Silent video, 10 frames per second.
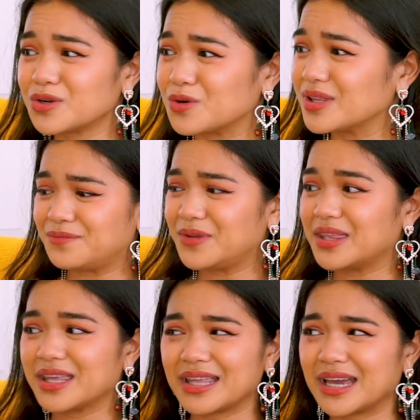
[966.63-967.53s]
or
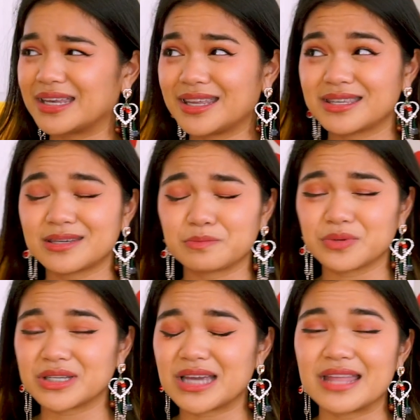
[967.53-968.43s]
feeling like I need to
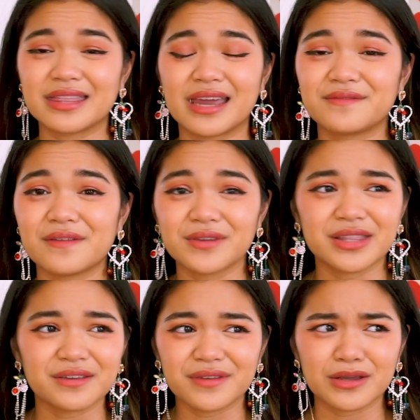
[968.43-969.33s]
pretend that I have
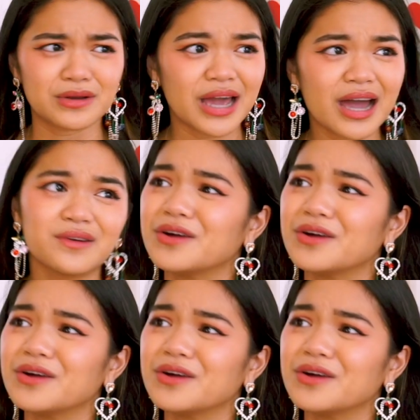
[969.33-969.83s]
everything figured out,